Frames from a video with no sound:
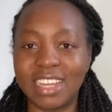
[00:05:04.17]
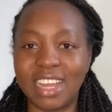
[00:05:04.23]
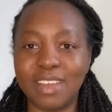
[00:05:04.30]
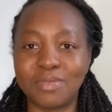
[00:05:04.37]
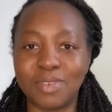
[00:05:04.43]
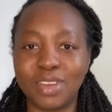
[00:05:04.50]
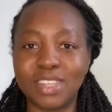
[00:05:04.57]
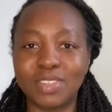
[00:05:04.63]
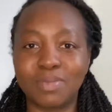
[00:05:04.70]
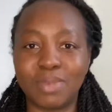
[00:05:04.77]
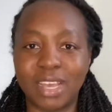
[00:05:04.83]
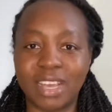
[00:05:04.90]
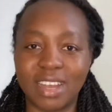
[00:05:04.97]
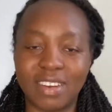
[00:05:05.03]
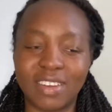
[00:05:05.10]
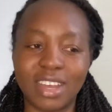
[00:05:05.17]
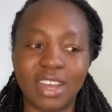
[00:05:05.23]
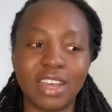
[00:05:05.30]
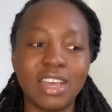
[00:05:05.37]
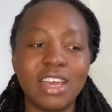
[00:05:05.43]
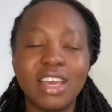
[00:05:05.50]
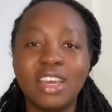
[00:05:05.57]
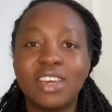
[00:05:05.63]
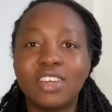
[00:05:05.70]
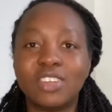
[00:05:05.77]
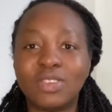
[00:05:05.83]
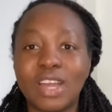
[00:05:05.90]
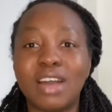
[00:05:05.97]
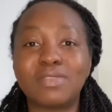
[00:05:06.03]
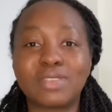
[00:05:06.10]
life or into my career.
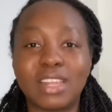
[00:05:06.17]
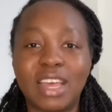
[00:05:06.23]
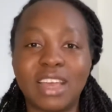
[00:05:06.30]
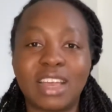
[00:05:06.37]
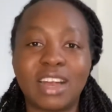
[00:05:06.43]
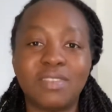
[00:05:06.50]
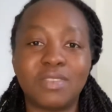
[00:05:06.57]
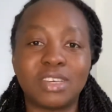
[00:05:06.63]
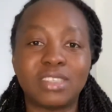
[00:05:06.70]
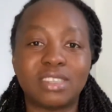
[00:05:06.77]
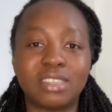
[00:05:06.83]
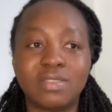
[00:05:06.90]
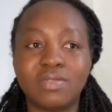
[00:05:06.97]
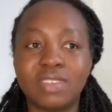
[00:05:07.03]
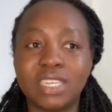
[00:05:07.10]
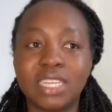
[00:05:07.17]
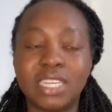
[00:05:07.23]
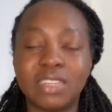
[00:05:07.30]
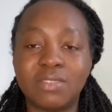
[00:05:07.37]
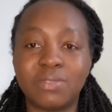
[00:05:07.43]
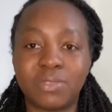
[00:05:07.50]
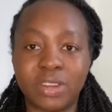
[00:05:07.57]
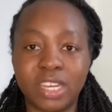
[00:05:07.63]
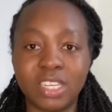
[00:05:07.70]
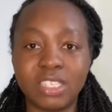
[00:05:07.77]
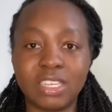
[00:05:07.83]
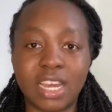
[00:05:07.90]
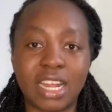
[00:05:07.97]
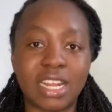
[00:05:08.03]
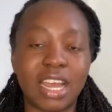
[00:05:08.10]
you have to like have your CV in
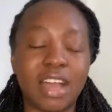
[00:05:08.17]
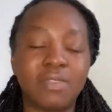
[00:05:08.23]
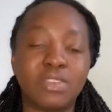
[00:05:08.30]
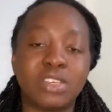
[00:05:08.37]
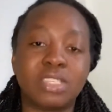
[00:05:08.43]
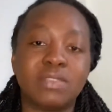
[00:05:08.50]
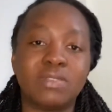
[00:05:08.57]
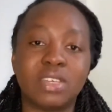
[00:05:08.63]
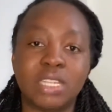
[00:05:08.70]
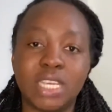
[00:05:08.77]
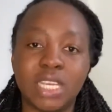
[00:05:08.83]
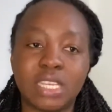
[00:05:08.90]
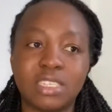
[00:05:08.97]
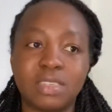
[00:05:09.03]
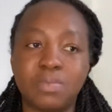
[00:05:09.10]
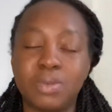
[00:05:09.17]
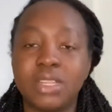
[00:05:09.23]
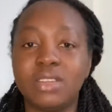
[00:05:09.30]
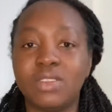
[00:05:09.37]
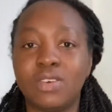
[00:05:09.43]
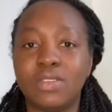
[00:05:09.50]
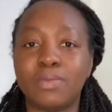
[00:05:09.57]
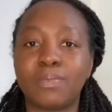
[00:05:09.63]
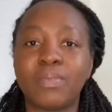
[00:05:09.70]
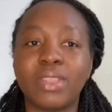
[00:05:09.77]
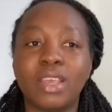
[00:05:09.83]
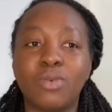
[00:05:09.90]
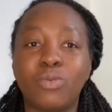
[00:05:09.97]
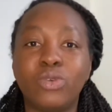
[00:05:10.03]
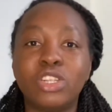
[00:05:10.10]
French and have your CV in English depending on
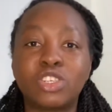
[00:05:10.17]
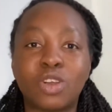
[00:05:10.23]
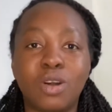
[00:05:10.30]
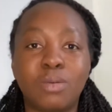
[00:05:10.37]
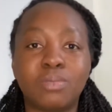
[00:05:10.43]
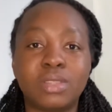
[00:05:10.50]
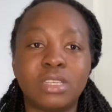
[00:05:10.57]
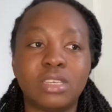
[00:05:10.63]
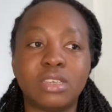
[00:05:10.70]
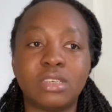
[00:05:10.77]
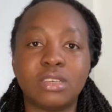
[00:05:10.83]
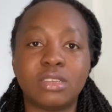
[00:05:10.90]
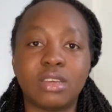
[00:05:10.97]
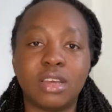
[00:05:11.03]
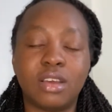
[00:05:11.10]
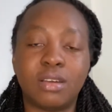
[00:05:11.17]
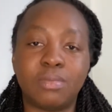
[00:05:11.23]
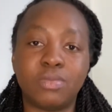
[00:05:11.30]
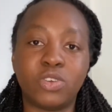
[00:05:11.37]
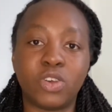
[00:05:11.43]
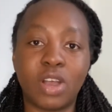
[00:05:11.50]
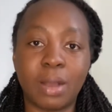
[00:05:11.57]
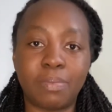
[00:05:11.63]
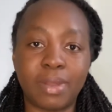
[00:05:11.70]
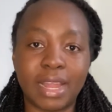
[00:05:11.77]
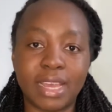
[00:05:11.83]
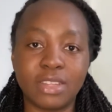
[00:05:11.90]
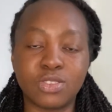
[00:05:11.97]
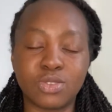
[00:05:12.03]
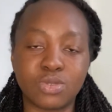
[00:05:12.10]
which company you're
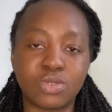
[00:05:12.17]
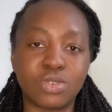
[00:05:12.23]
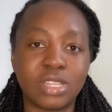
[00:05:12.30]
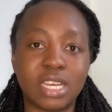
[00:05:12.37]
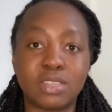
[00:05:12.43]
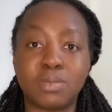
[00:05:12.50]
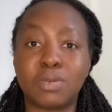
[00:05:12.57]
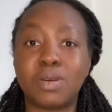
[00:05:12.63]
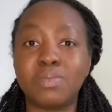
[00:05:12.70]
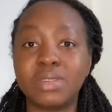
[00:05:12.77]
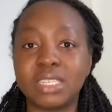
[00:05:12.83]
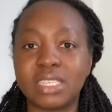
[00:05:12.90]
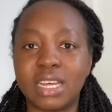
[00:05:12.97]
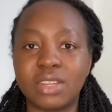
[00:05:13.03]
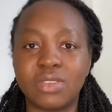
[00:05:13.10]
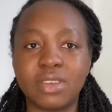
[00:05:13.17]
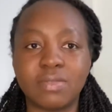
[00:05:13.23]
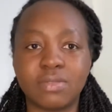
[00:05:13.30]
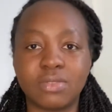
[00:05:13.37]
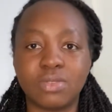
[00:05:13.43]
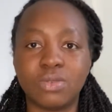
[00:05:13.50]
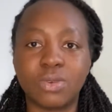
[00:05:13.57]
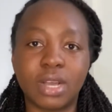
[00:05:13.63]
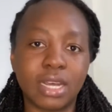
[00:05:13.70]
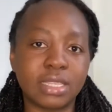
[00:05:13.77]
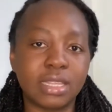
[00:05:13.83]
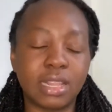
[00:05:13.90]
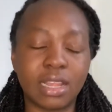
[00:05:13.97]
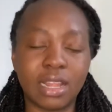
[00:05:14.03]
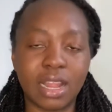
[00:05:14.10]
applying to. So there are some companies that don't even look
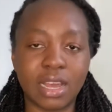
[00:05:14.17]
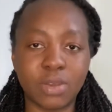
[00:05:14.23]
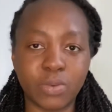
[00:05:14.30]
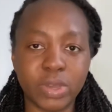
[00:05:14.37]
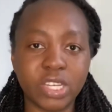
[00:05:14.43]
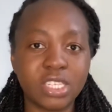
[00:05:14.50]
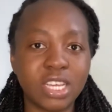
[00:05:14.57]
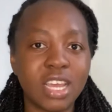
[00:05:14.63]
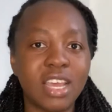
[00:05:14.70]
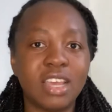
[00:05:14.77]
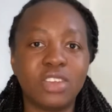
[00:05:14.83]
at the language.